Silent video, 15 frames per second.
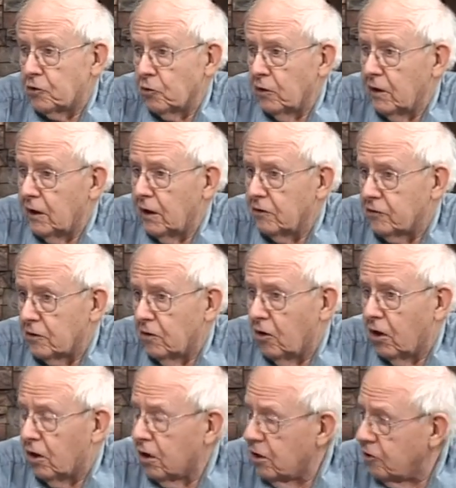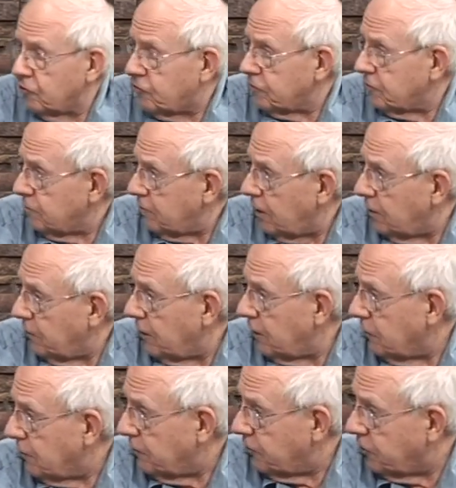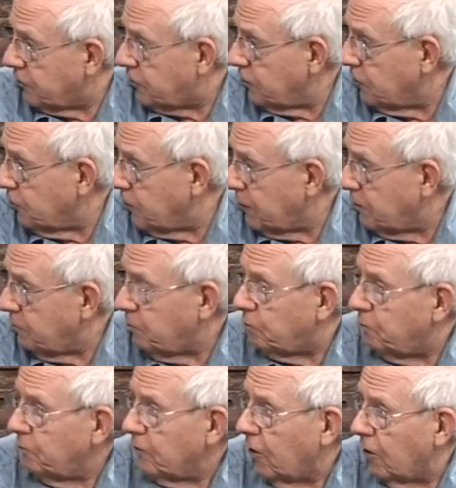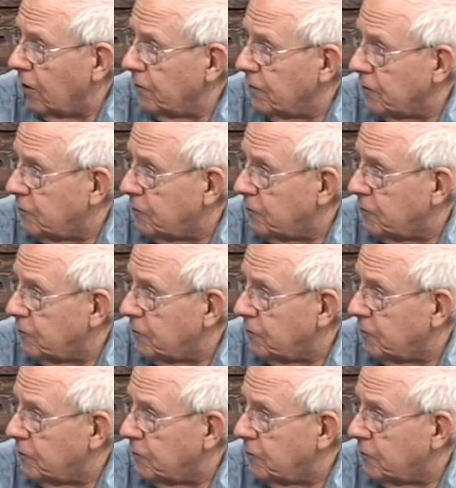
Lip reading: Korea has a large amount of artillery on the